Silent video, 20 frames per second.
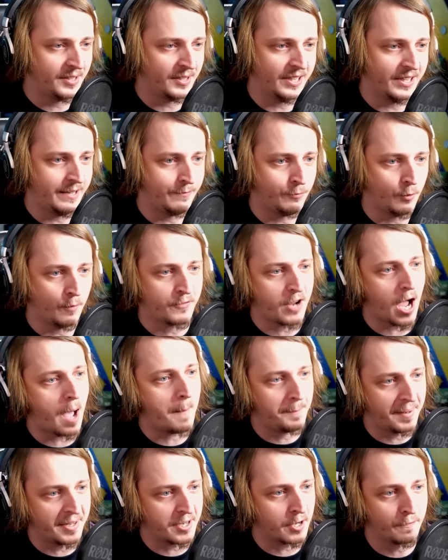believe we've
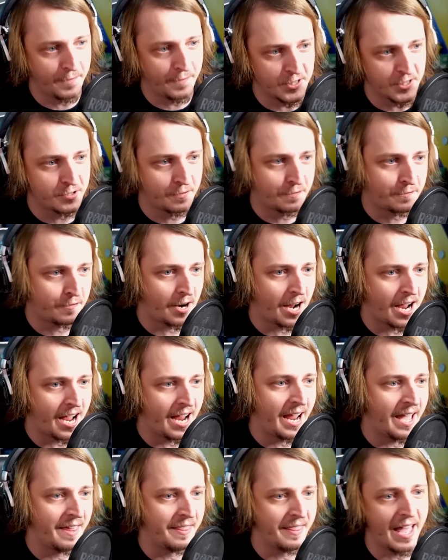got bigger fish to
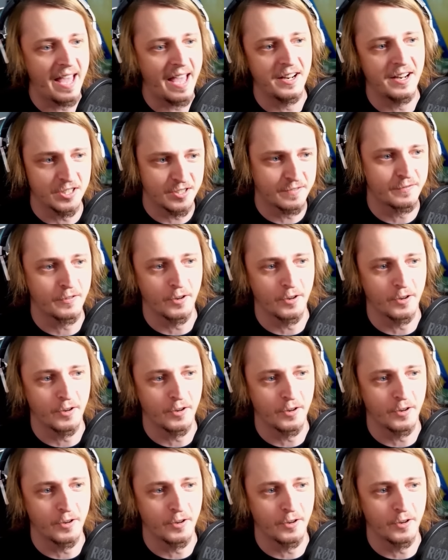fry, and that is